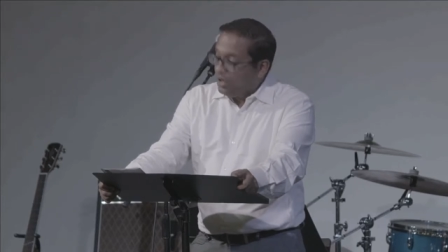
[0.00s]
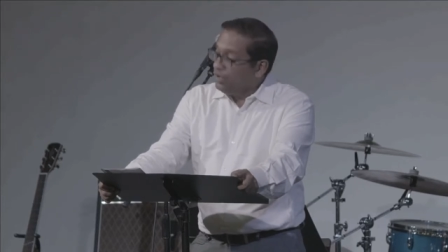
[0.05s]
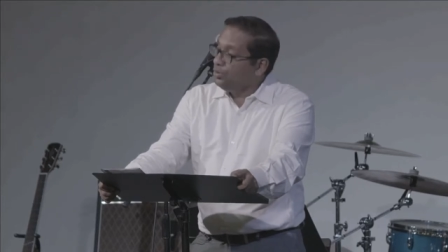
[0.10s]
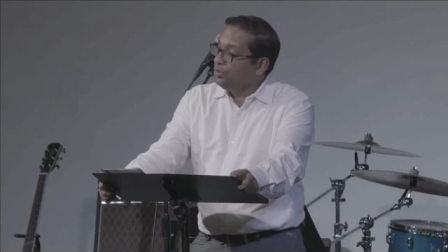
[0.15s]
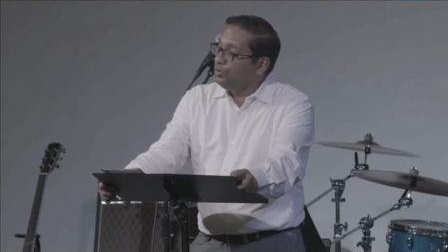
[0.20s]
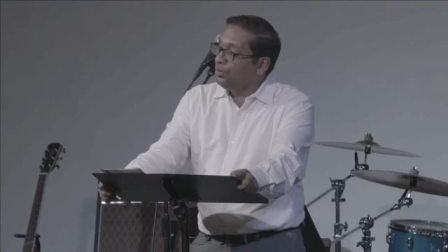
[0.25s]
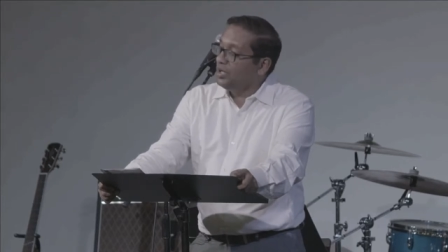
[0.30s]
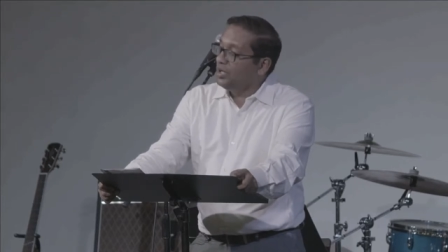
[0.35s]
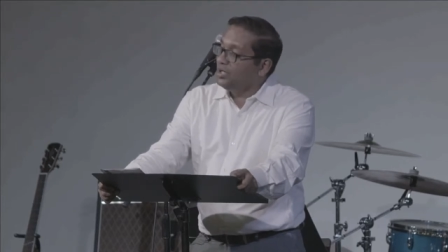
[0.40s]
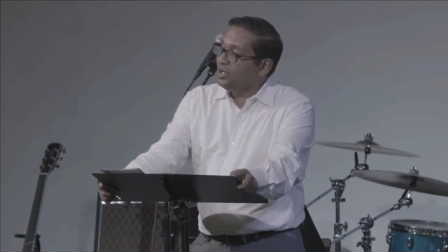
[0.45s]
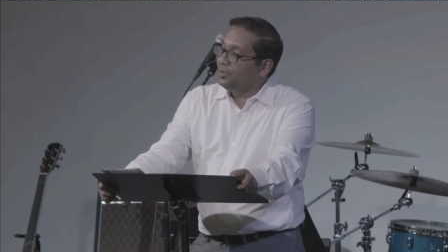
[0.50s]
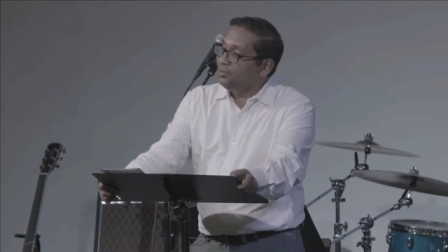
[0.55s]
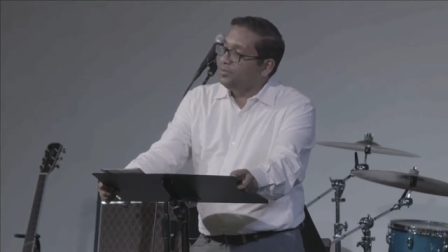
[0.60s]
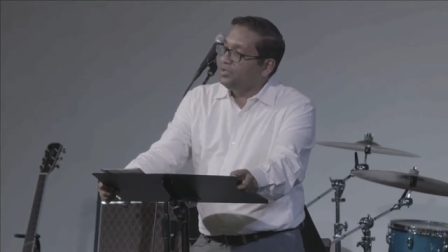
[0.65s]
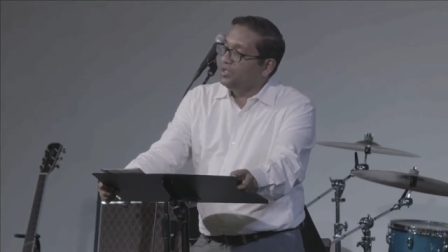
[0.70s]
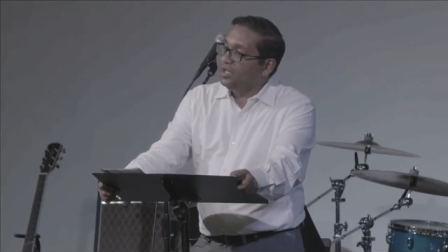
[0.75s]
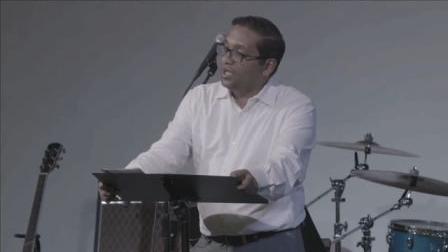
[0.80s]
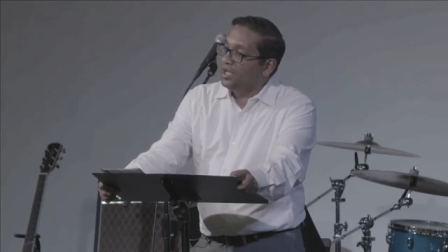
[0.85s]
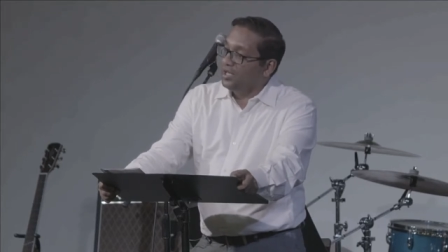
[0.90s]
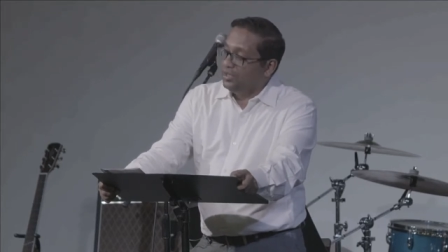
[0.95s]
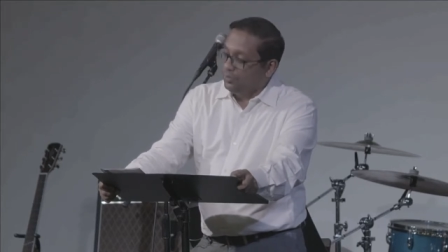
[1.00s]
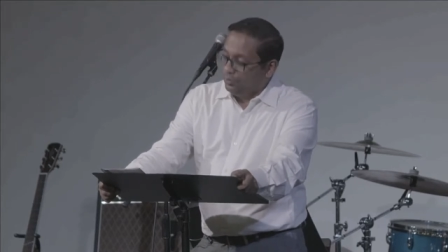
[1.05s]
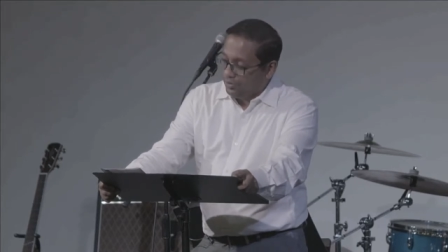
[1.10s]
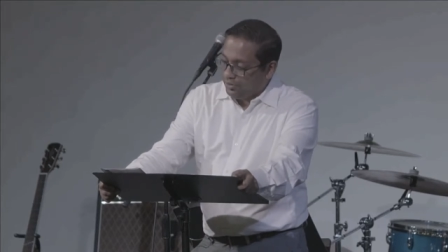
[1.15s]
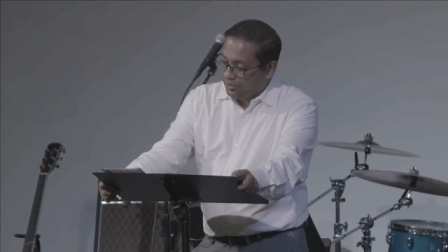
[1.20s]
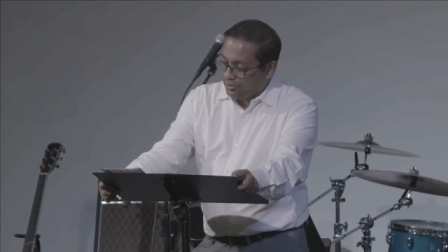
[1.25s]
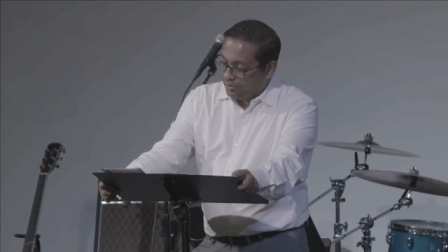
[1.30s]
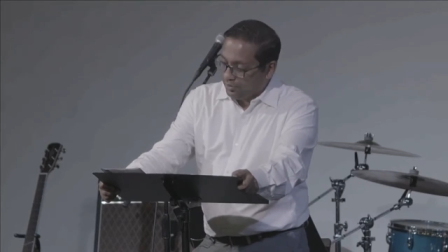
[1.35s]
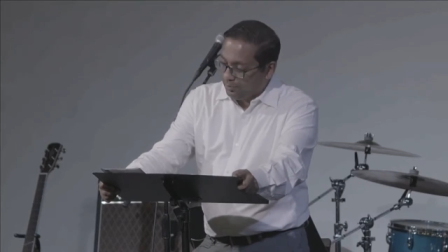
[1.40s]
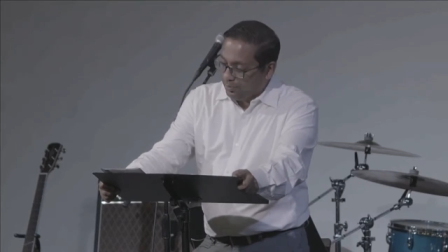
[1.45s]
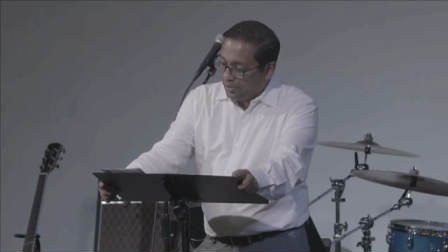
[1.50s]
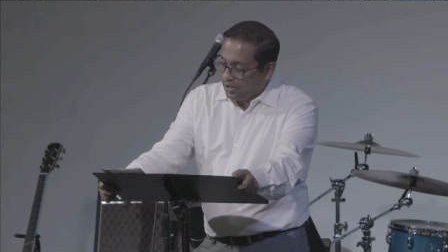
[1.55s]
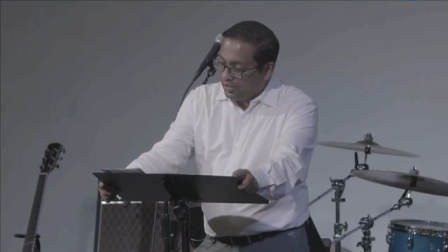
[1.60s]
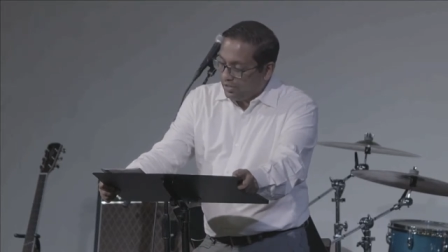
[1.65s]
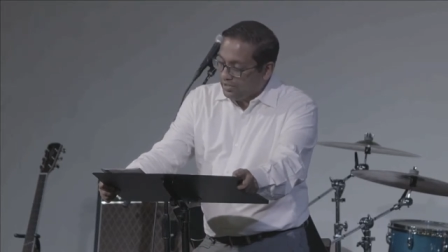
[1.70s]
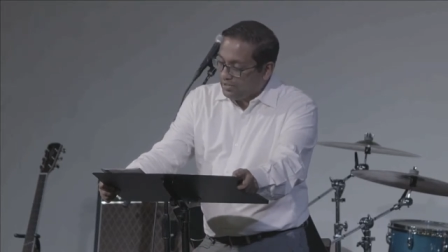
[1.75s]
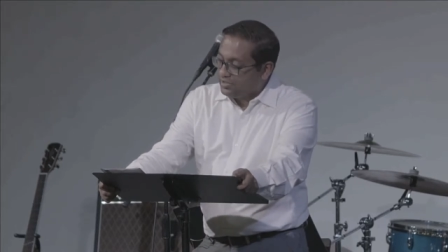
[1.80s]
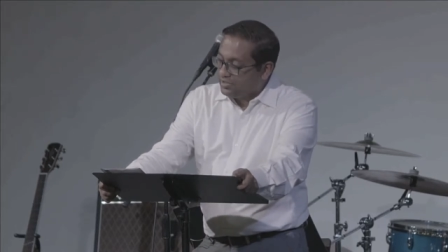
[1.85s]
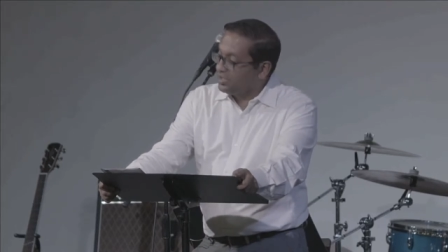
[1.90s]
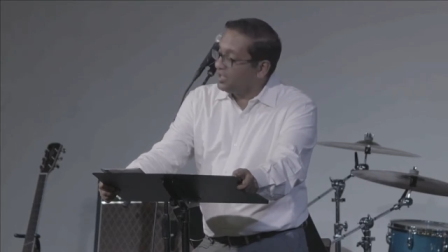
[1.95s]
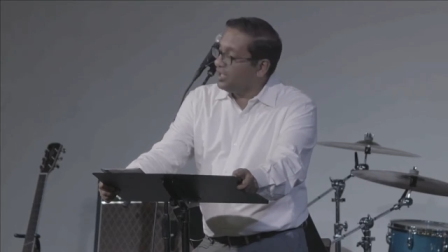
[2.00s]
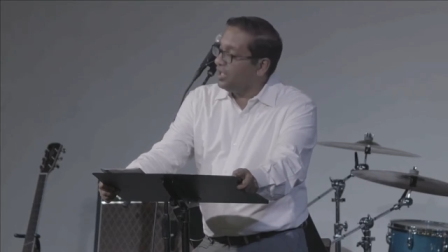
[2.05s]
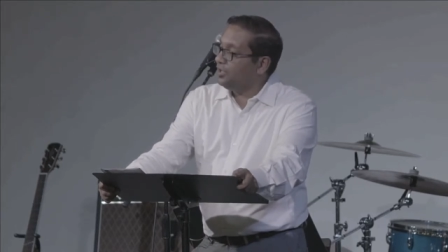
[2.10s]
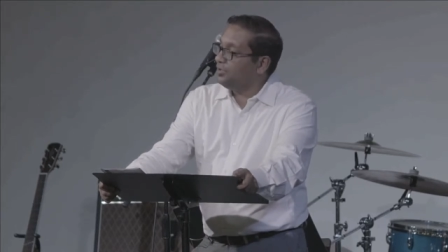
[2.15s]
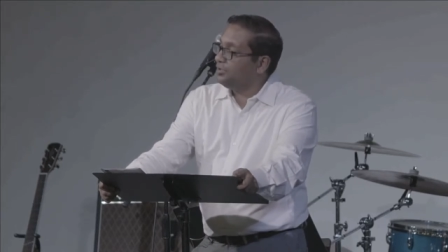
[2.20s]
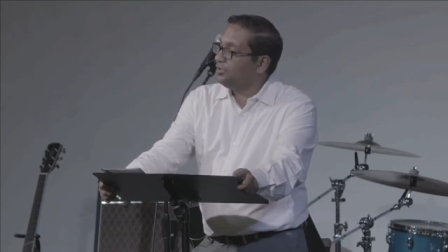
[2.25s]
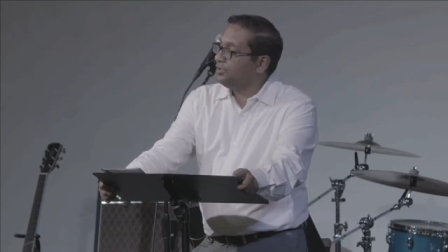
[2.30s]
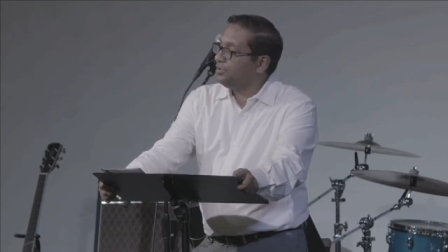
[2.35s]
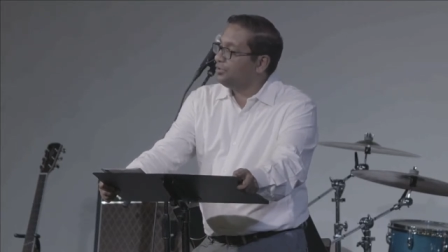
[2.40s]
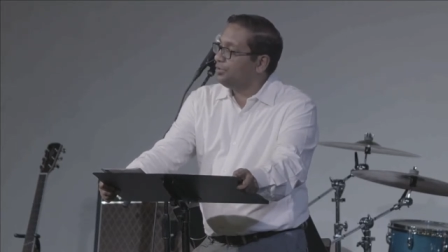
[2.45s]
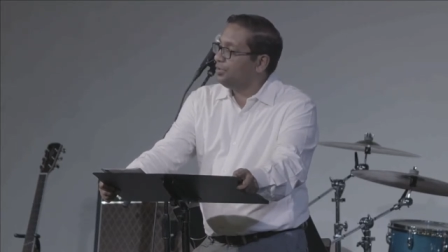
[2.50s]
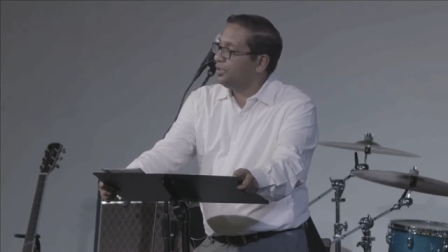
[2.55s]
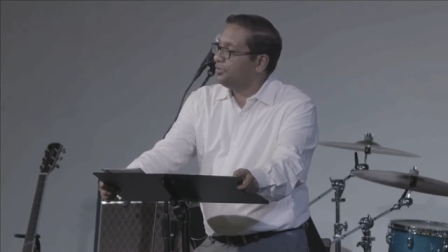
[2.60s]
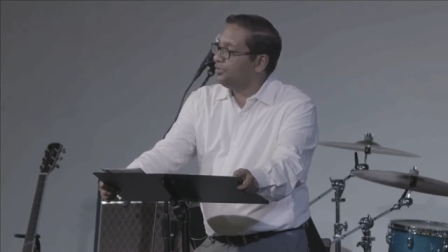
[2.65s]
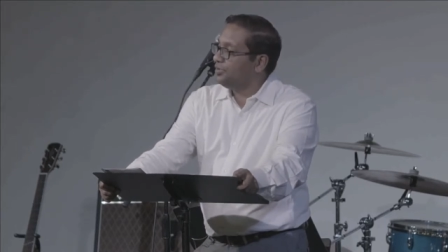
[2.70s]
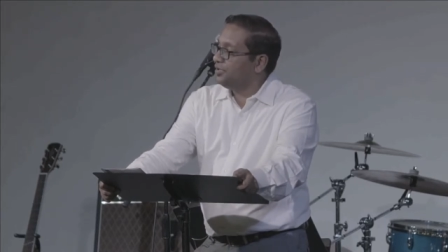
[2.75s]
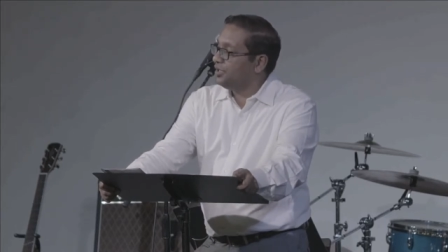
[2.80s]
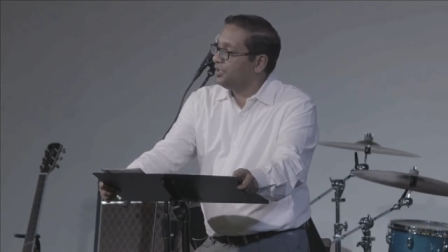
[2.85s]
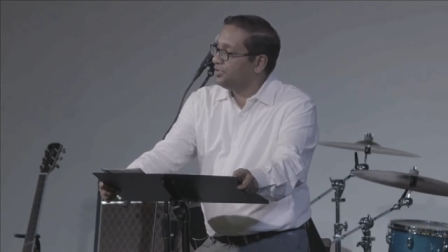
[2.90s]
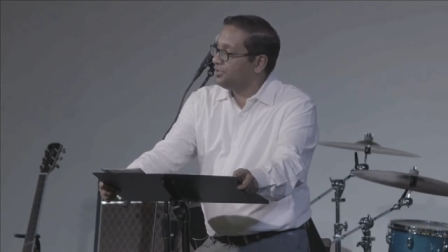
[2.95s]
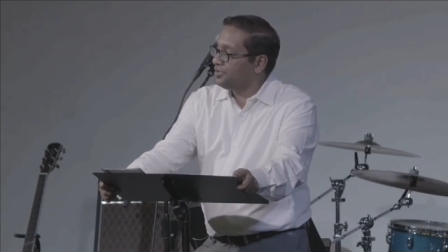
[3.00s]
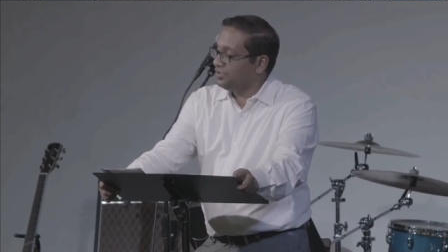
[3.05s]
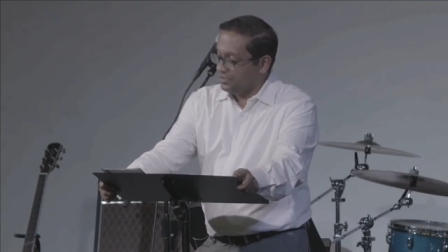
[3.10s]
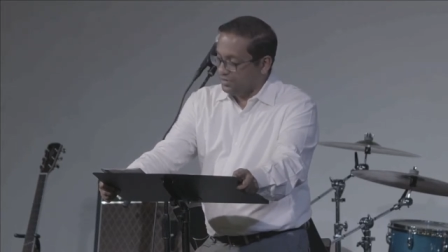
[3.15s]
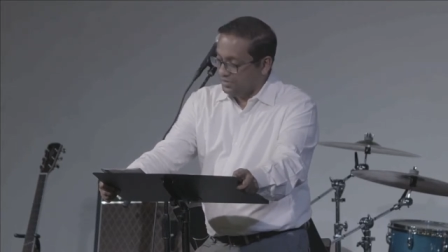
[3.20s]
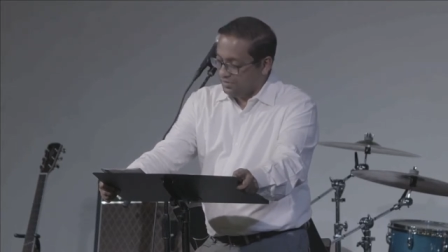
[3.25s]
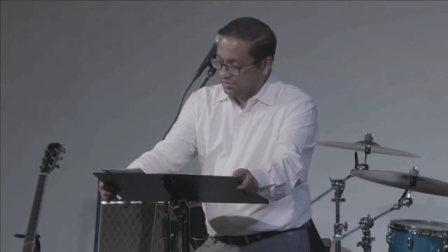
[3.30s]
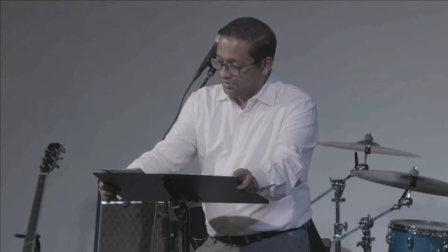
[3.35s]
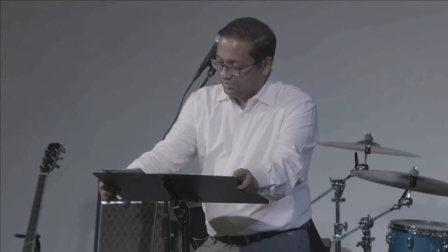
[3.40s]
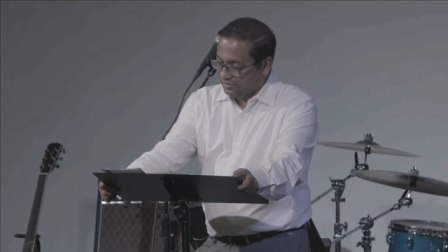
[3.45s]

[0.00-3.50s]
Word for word: who end up dead with their bodies scattered throughout the desert.